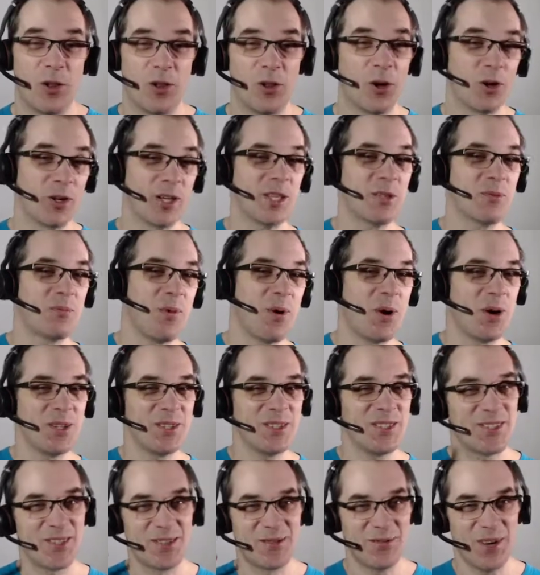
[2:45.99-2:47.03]
Learn it
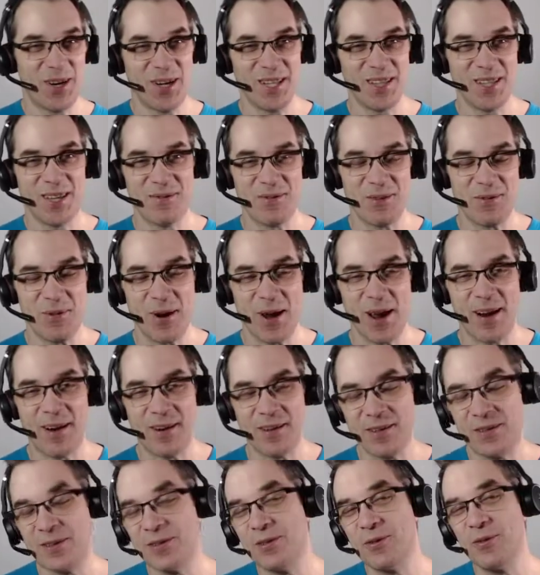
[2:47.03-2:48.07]
once, run it
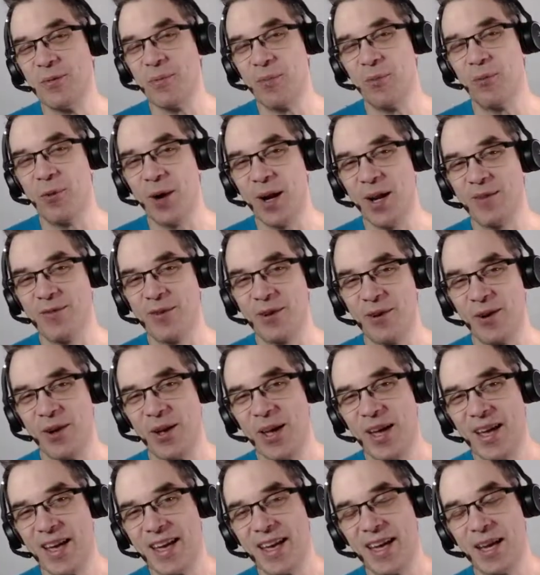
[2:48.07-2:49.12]
everywhere, whatever.
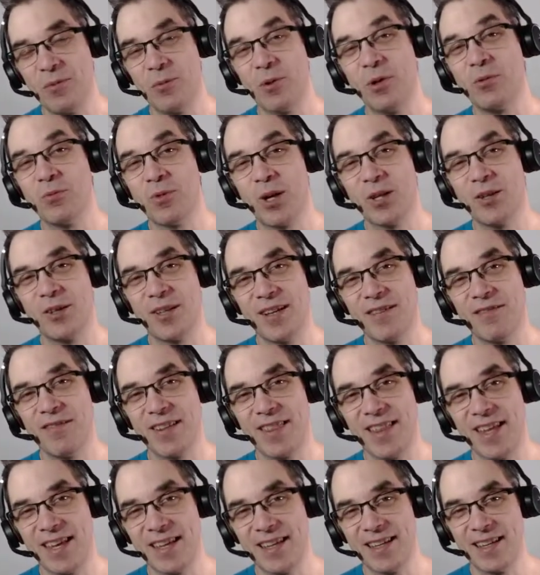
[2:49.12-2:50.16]
It will run on
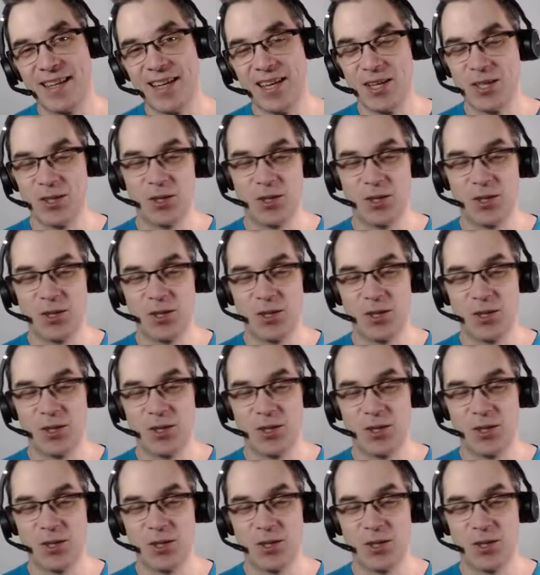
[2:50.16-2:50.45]
everything.